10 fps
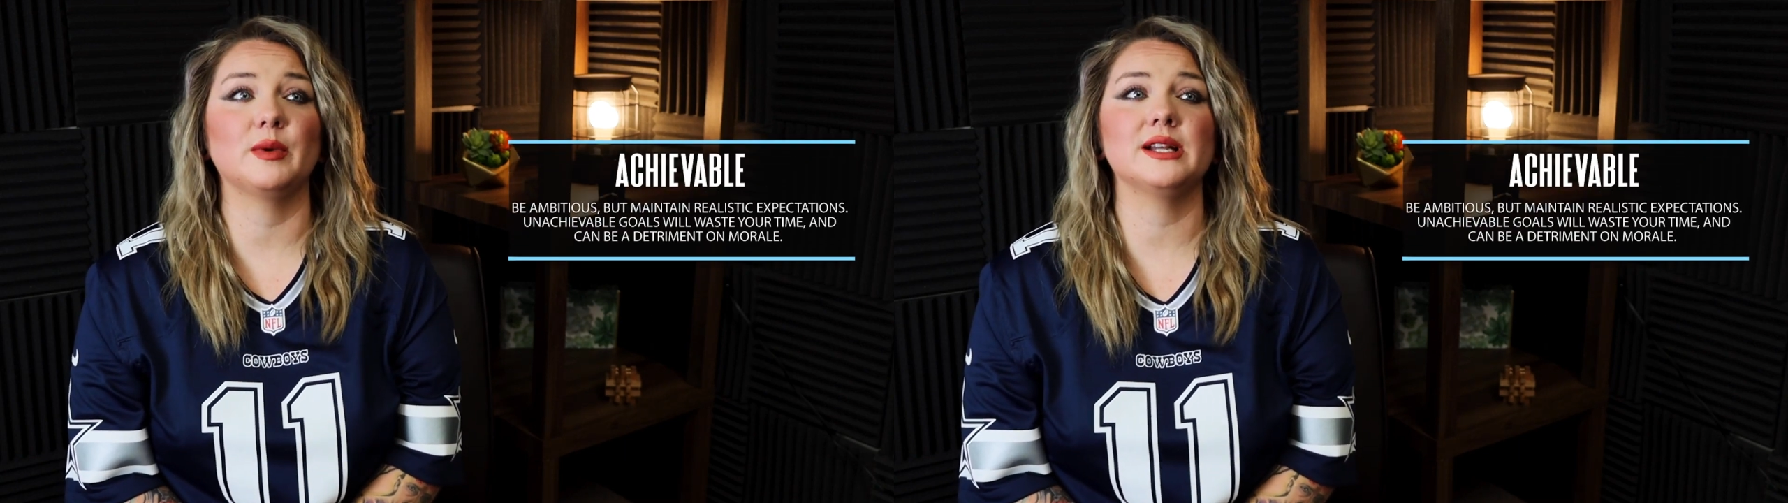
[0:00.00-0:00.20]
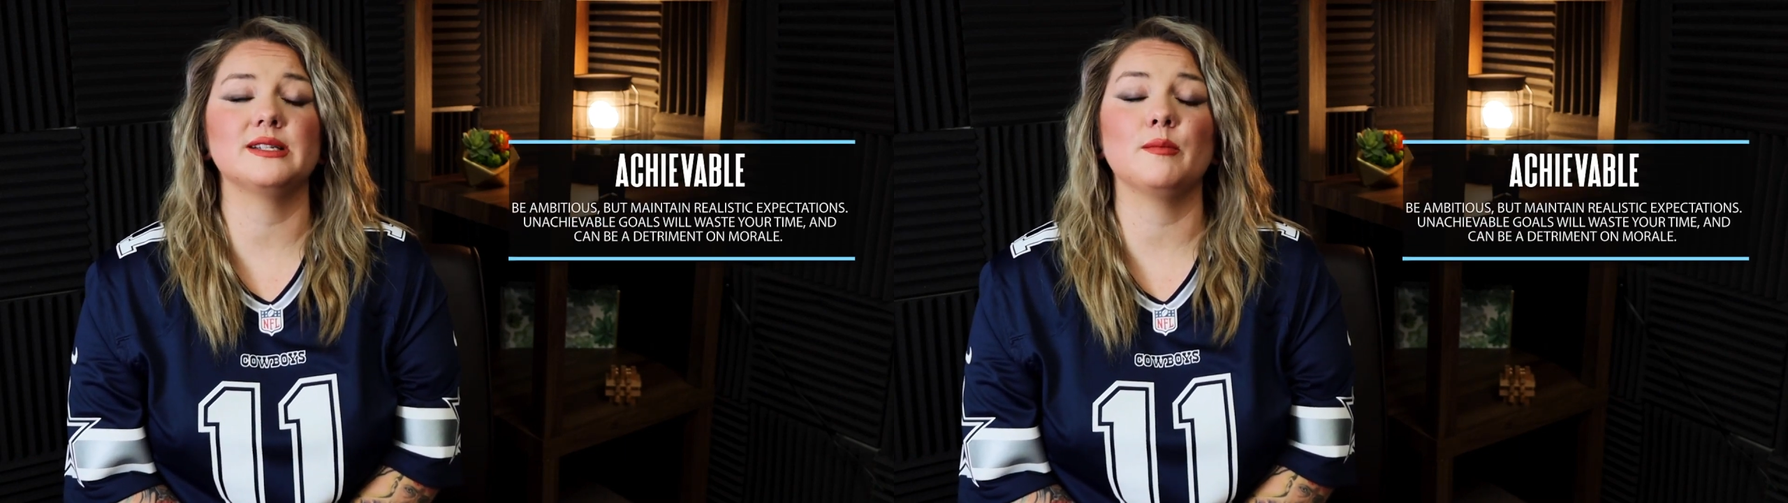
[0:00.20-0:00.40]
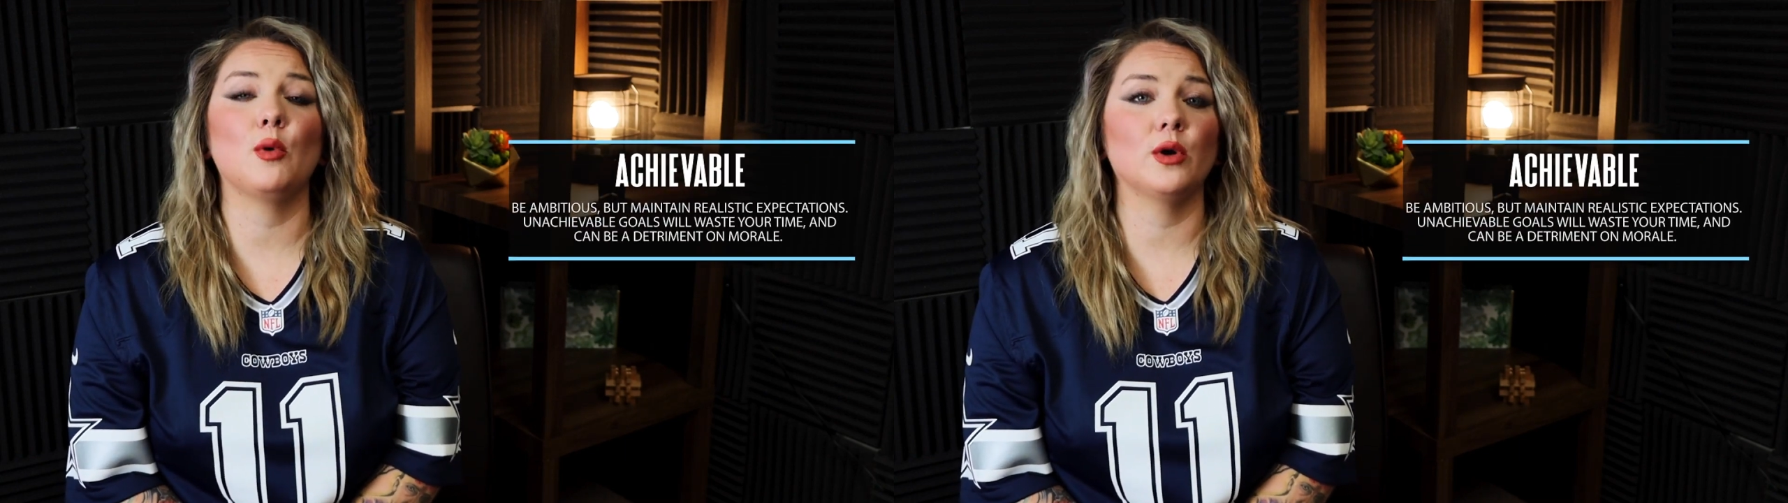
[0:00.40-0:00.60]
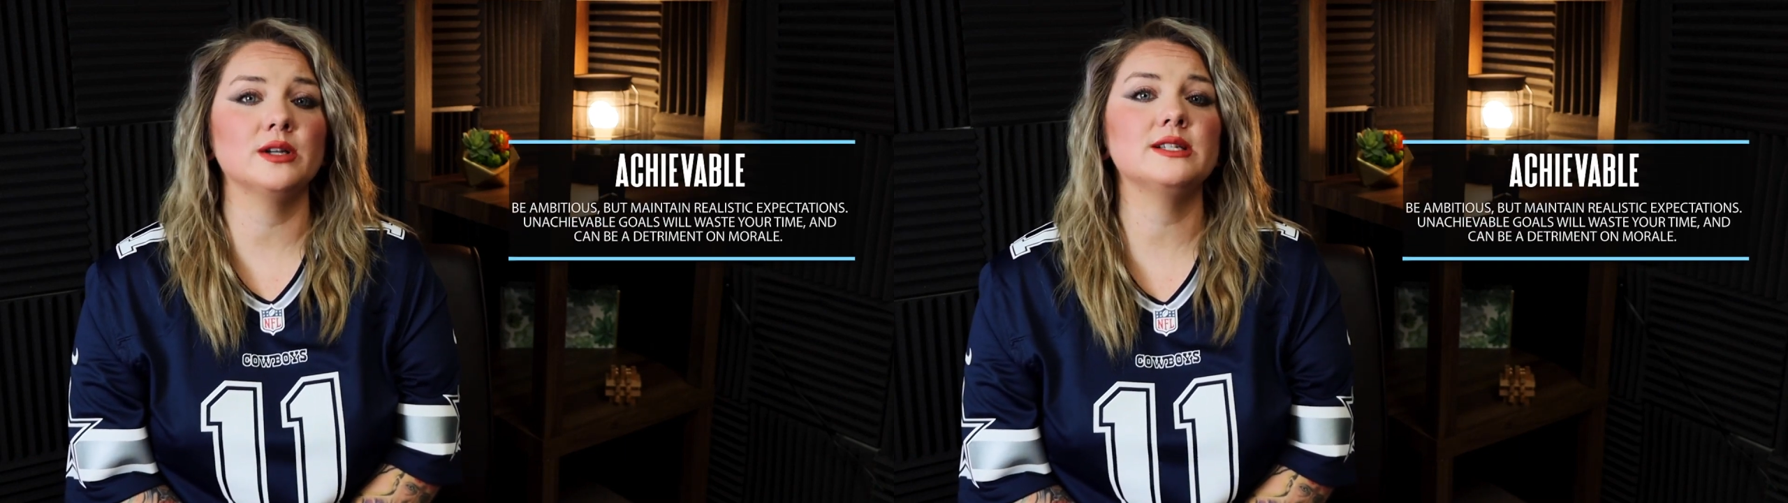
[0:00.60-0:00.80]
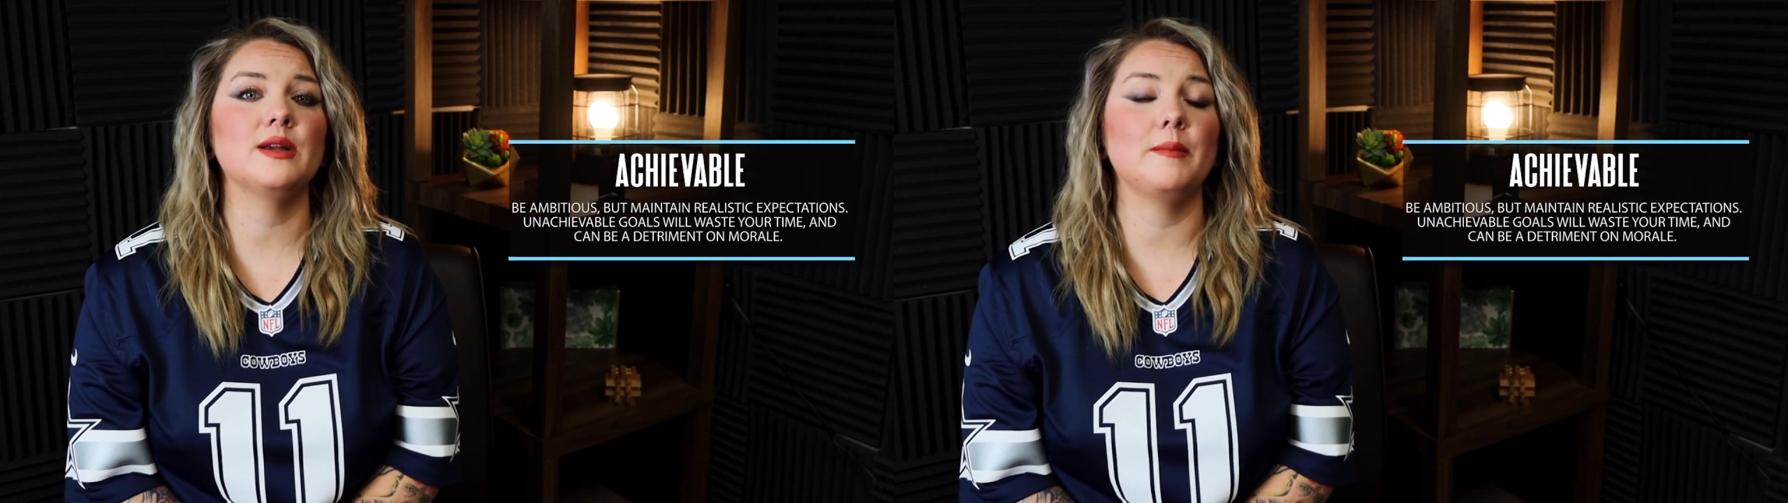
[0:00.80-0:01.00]
but it's
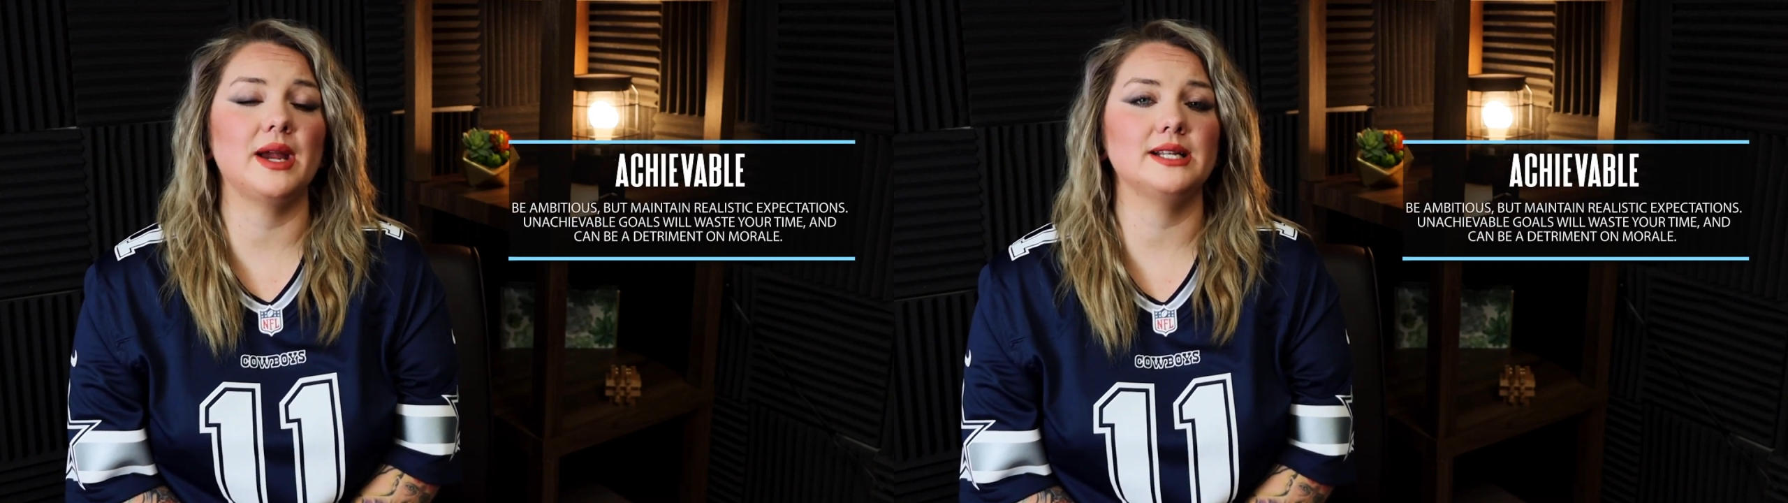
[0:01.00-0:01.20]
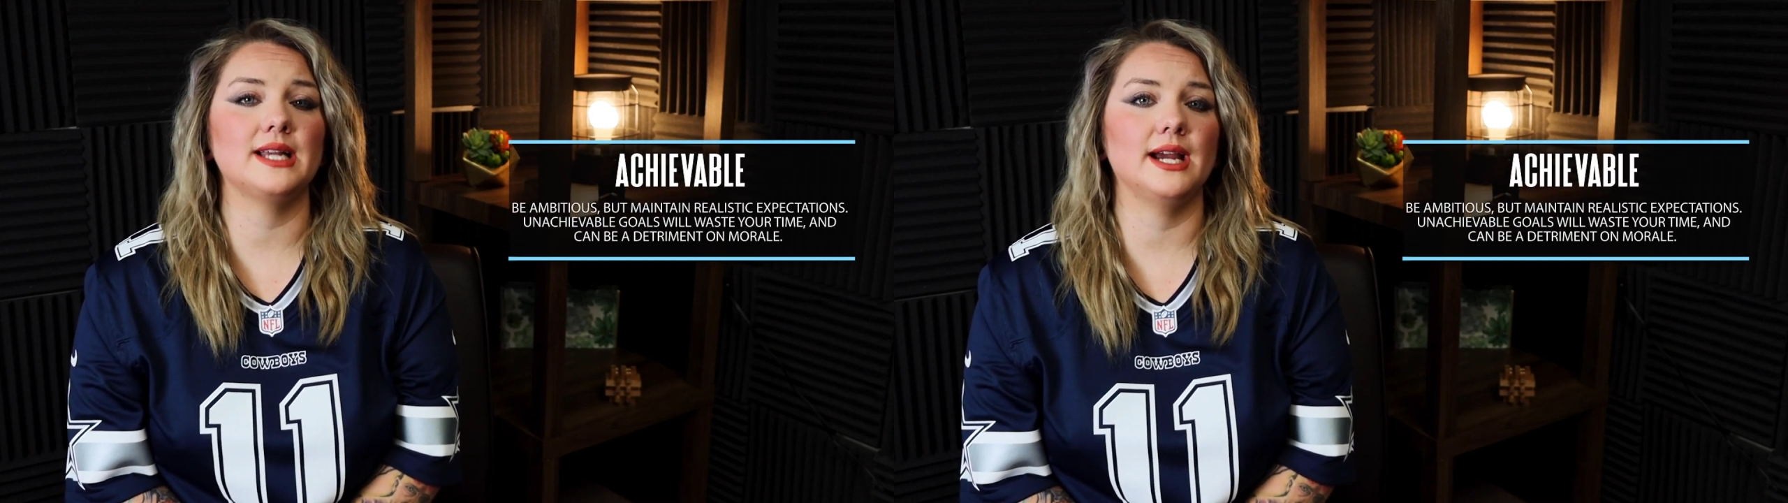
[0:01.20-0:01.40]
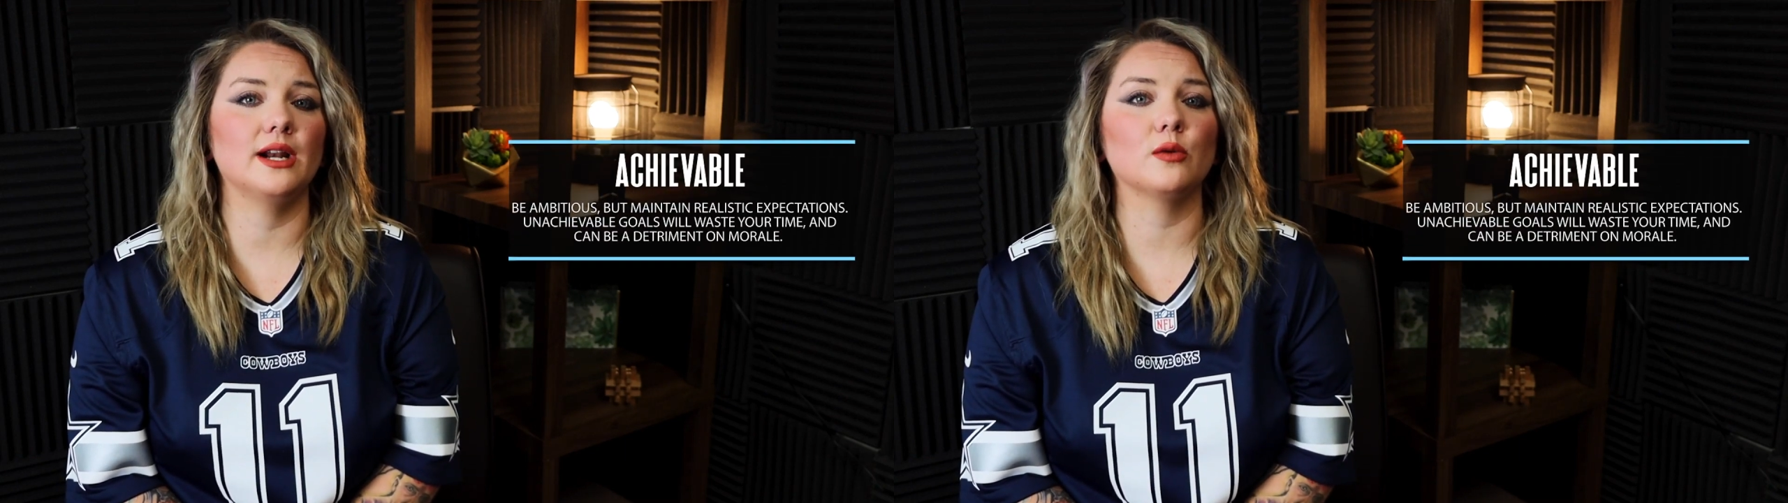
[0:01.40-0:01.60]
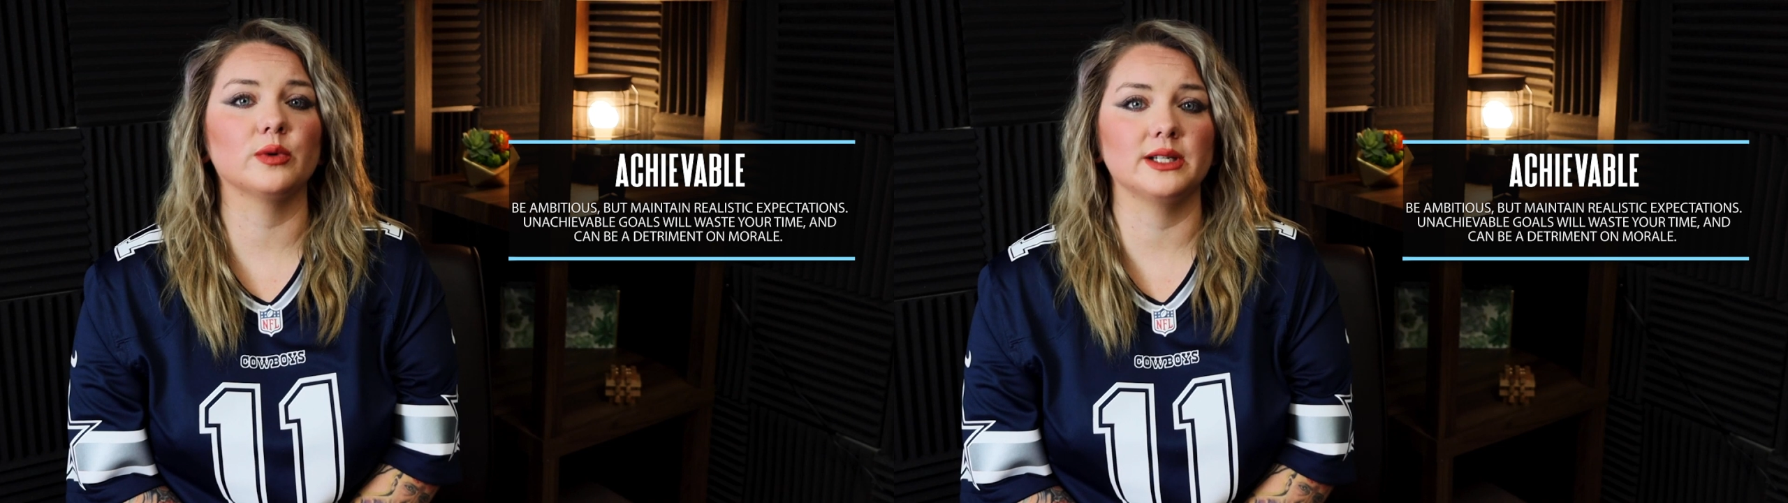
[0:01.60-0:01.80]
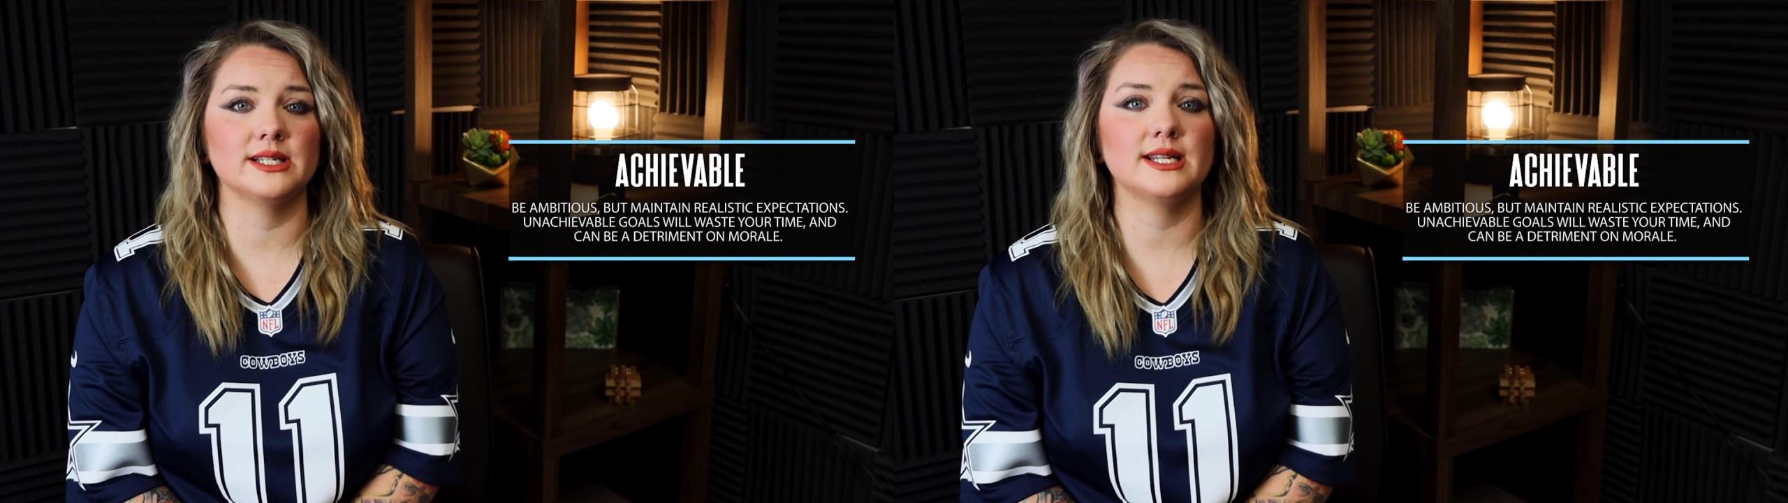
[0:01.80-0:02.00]
important to maintain a
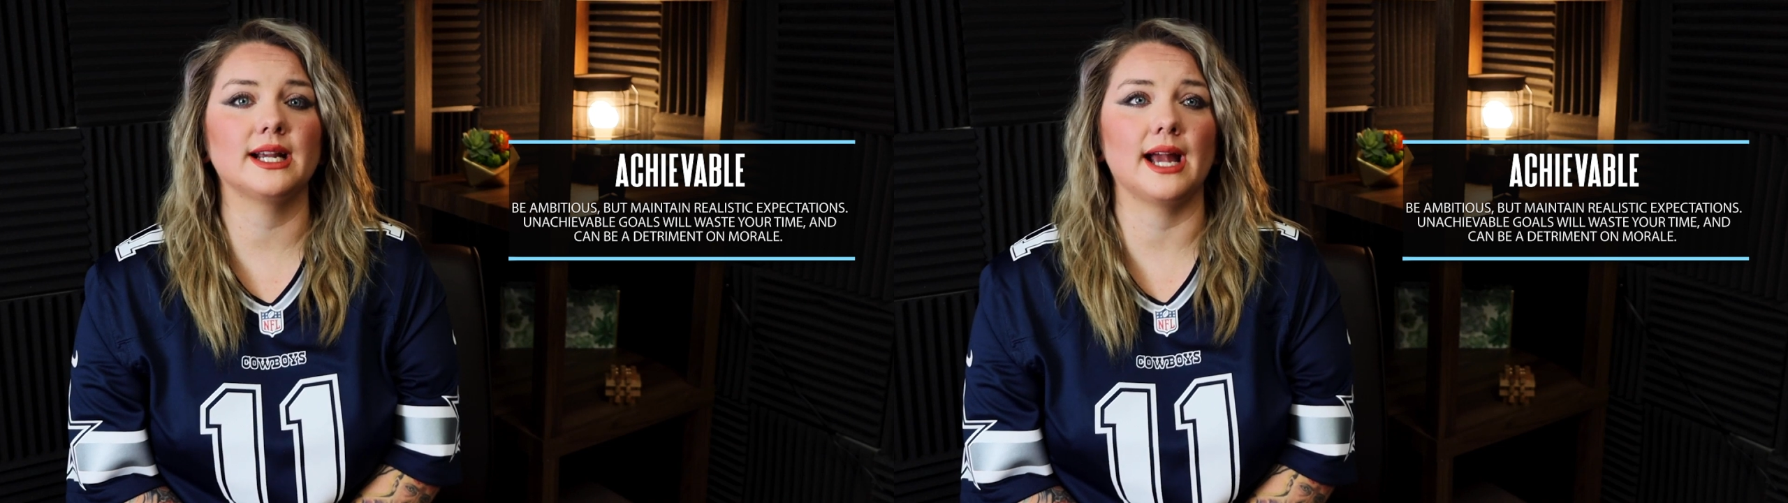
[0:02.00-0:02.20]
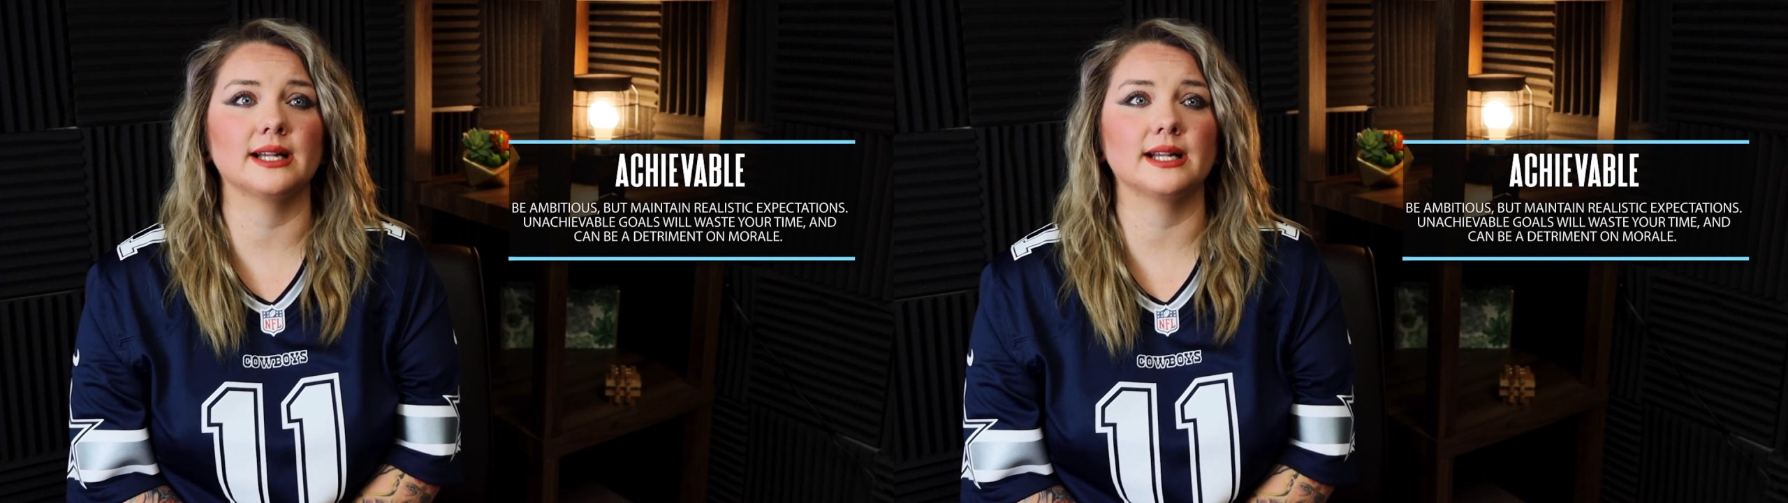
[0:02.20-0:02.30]
realistic